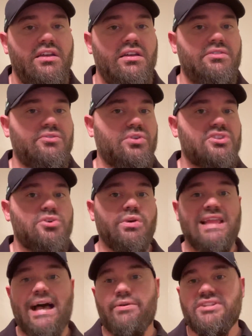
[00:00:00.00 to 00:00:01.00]
and they're also
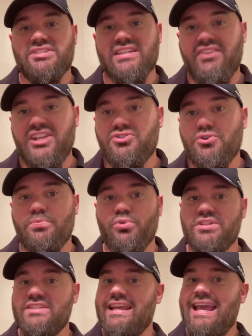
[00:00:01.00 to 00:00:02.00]
allowing 72
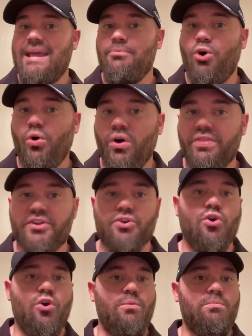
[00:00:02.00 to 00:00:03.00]
points a game on their
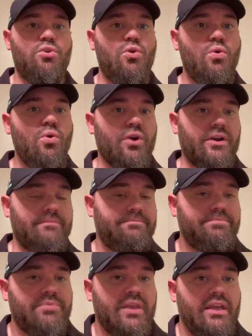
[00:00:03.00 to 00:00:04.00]
home court.
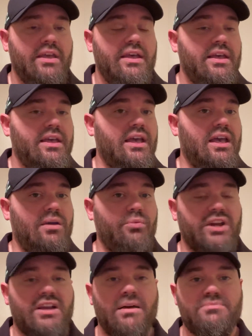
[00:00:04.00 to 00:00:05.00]
And
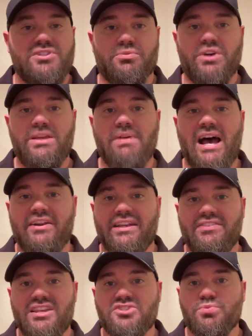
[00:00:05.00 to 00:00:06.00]
when it comes to rebounding
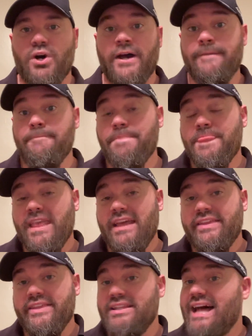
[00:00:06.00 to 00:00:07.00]
in this one,
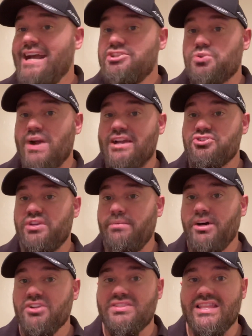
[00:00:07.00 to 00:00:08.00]
the Lions are actually
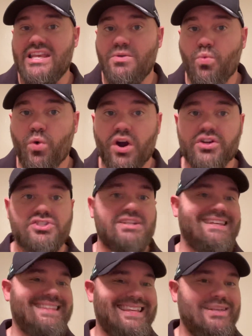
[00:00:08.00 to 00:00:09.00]
amongst the
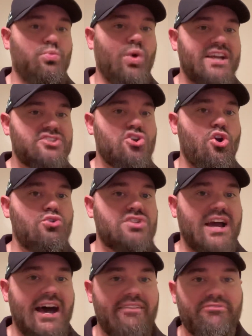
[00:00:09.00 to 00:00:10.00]
worst in the West Coast
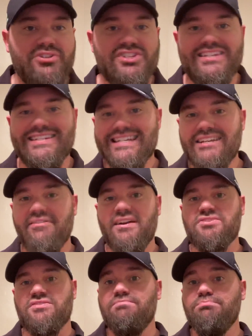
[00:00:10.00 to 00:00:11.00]
Conference in
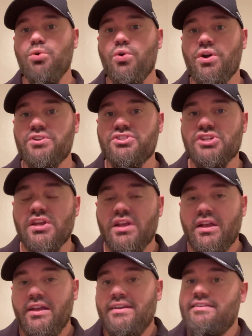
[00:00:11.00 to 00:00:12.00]
defensive boards.
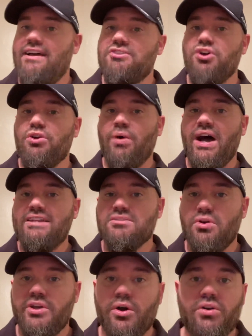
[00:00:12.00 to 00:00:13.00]
Now, total-wise,
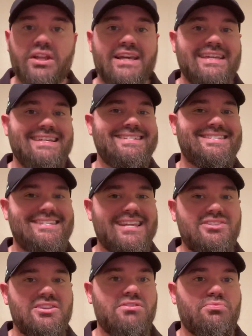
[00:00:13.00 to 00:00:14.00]
Loyola is
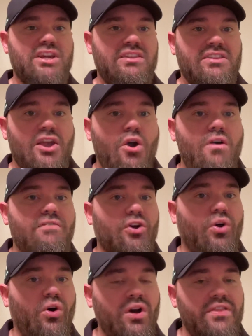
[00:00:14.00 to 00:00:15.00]
6-3 to the
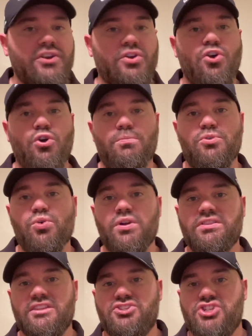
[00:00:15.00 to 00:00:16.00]
over on their home
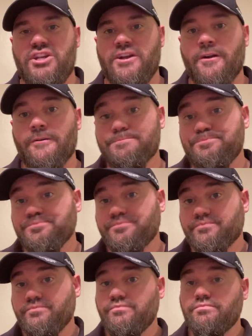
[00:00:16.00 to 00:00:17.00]
court this year.
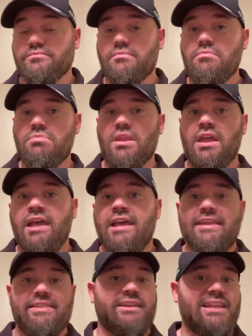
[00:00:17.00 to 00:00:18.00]

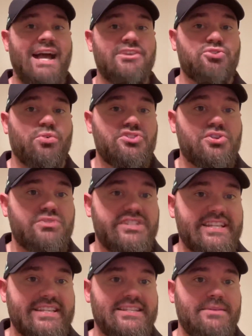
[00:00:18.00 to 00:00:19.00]
The Lions are also
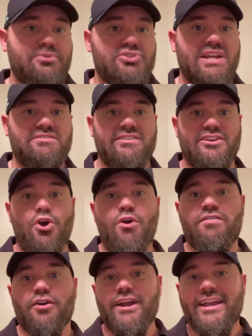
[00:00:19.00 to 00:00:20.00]
60% to the
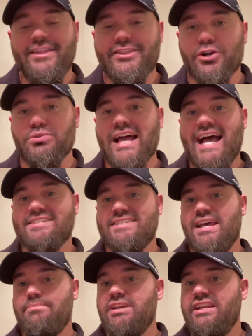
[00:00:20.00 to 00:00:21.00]
over in their last
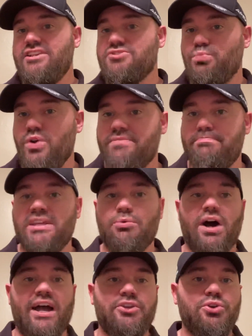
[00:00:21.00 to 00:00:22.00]
10 meetings with
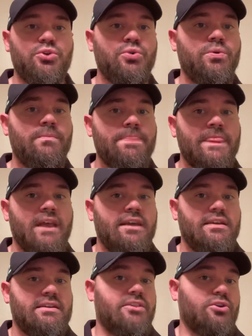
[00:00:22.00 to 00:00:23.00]
BYU.
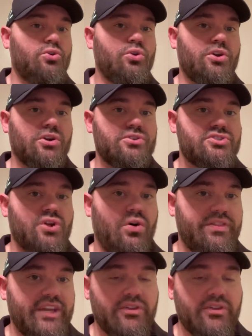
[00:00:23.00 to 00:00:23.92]
Now, the Cougars, on the